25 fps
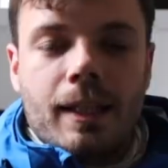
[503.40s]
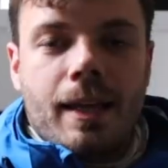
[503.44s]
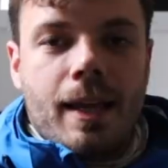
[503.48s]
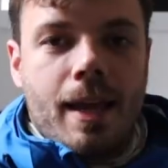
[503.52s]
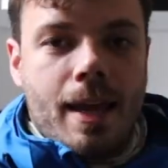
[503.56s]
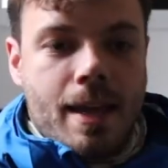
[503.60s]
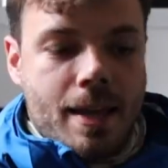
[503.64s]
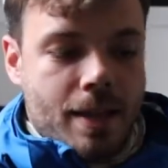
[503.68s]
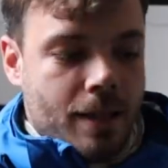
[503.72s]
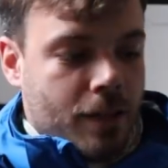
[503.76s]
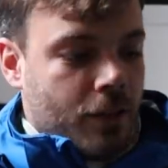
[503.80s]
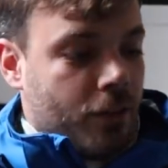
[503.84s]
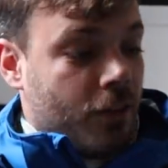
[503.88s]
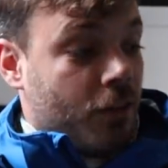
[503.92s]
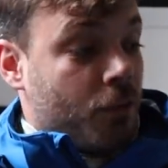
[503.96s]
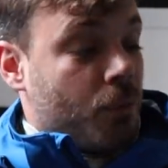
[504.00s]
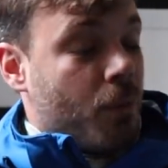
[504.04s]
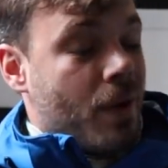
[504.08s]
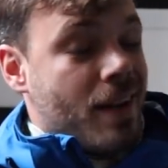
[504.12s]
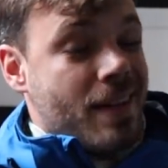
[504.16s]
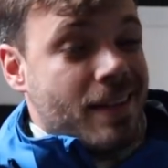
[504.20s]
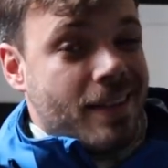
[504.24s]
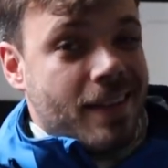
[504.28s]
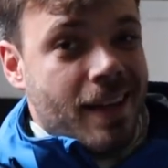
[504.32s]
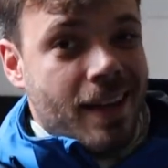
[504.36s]
Okay, because it's
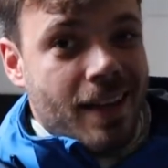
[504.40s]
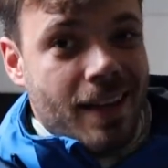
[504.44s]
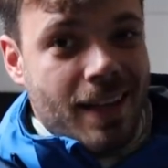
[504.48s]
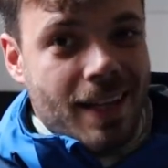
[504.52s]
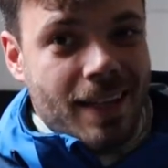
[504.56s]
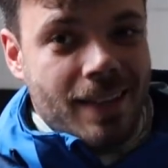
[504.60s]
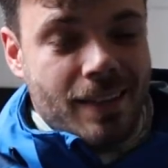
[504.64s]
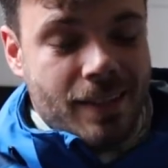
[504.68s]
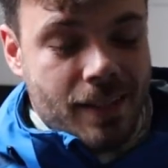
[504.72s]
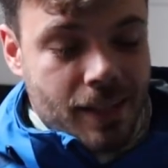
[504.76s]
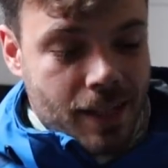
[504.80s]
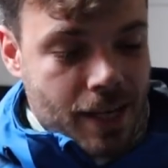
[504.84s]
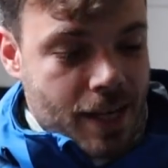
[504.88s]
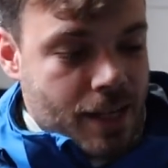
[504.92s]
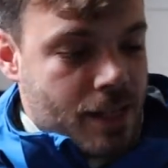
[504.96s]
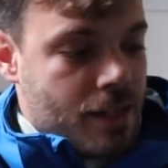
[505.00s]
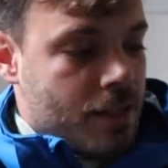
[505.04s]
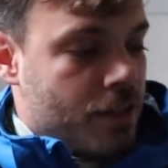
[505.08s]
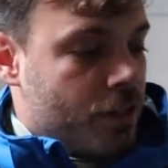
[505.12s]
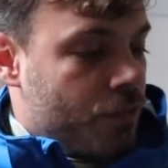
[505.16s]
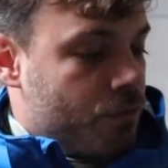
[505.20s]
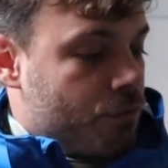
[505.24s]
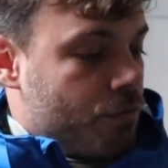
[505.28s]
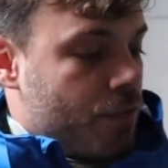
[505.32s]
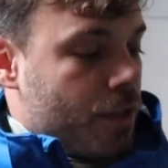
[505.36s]
winter,
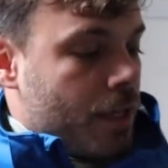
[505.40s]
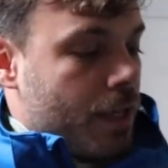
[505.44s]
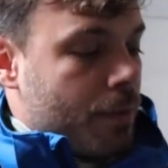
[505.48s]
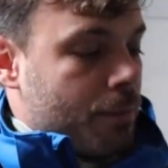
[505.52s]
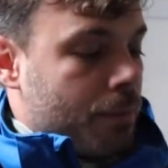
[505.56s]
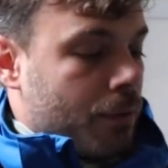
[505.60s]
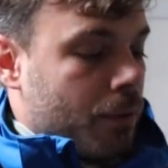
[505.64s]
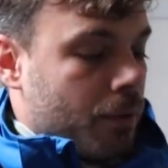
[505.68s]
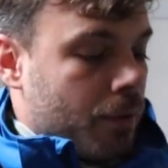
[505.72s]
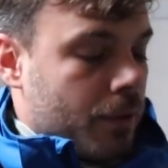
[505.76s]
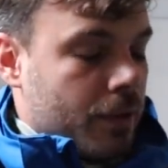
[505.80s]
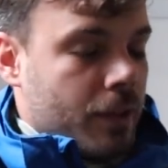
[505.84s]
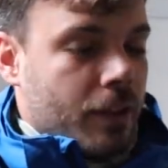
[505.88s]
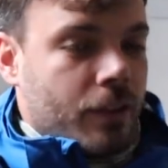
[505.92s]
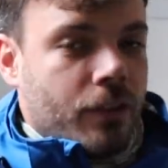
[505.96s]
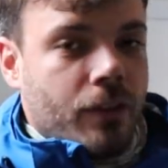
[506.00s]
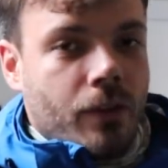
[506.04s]
insulation is really important.